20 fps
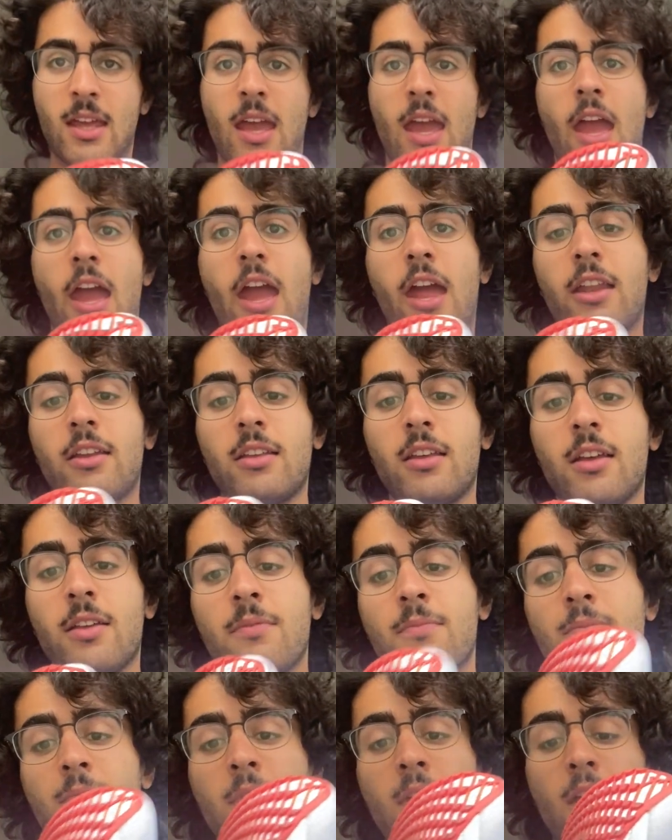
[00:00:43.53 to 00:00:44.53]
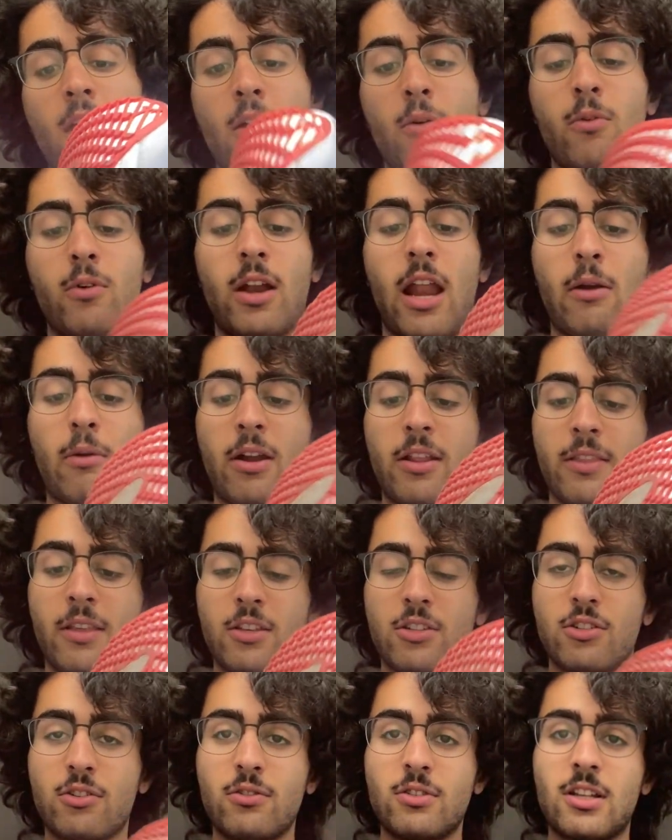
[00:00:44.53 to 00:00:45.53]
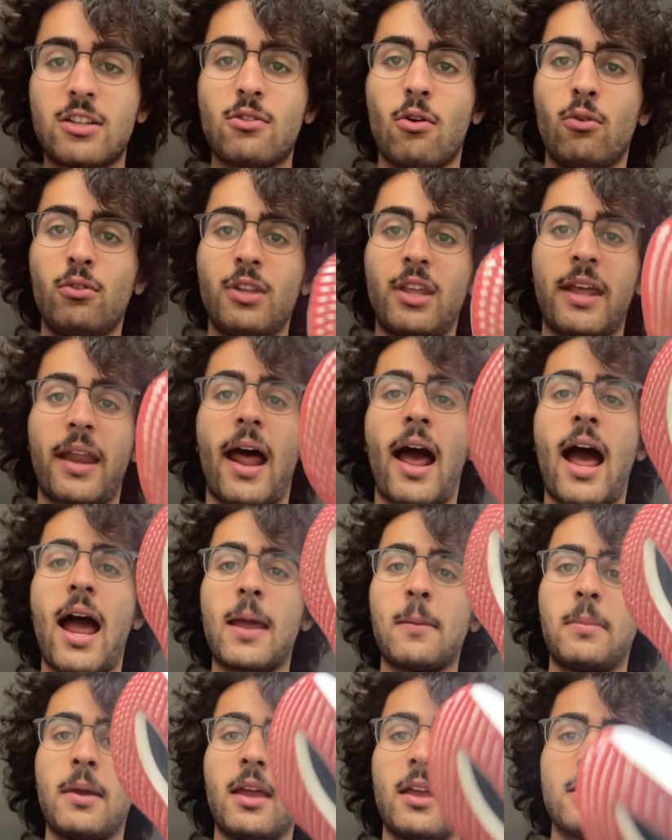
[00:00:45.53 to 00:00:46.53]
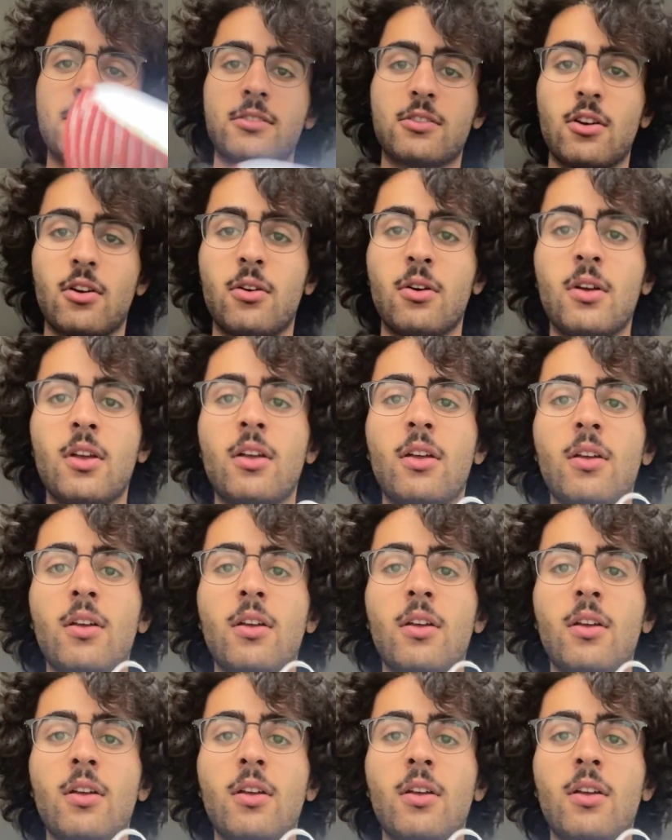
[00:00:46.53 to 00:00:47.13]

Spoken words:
And when I run in these shoes, it's only at a high pace. So